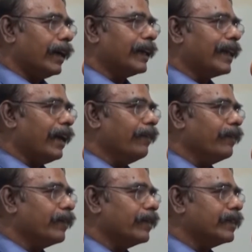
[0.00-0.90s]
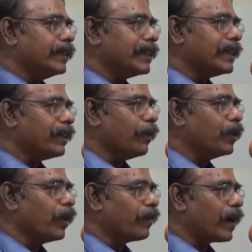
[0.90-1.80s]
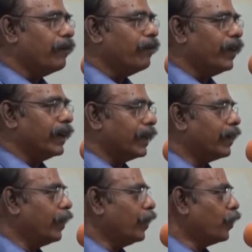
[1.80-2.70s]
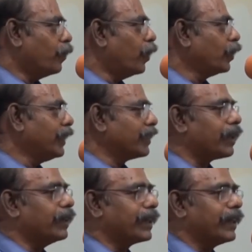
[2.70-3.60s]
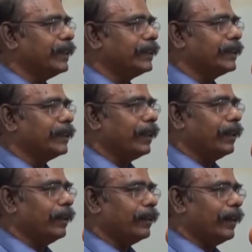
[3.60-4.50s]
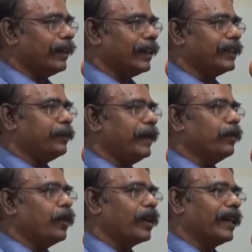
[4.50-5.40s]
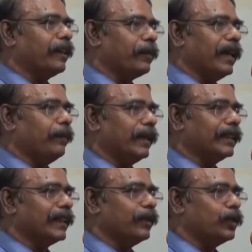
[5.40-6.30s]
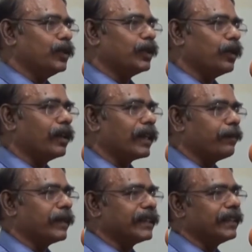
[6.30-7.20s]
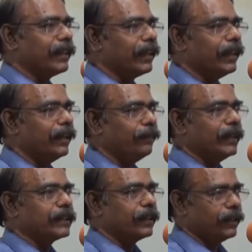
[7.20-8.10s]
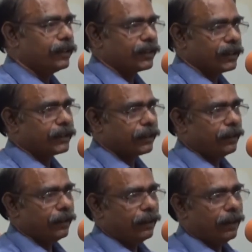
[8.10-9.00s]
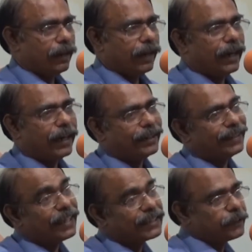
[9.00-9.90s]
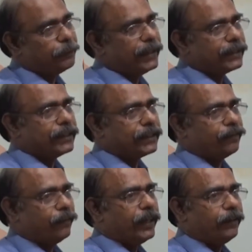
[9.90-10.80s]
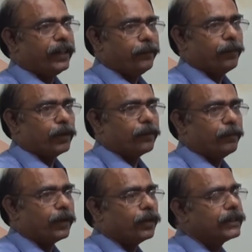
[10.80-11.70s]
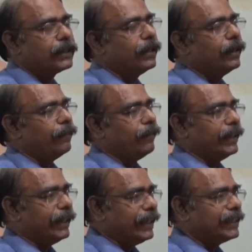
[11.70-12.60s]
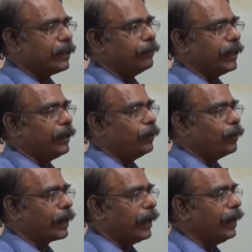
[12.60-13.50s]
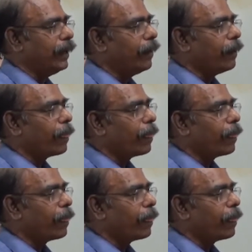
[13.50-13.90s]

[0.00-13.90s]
it gave a certain amount of comfort to both these countries that it's been moderated by a person who is not representing a vested interest. And that space is very, very important because we need somebody who can